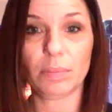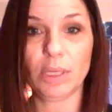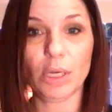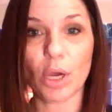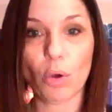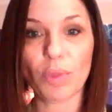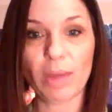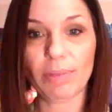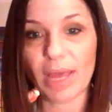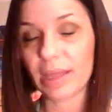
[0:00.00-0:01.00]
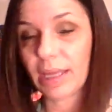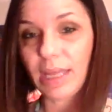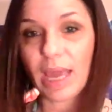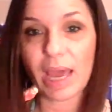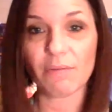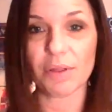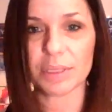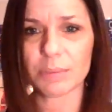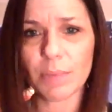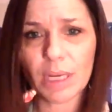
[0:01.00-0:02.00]
they play like they have all
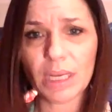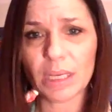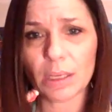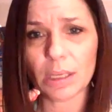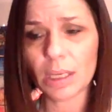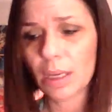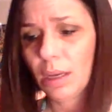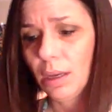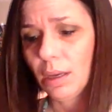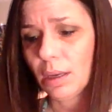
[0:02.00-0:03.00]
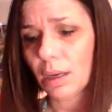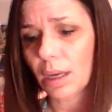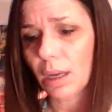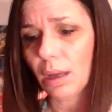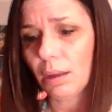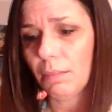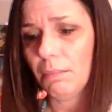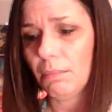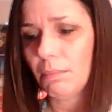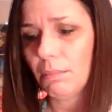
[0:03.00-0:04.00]
this money, like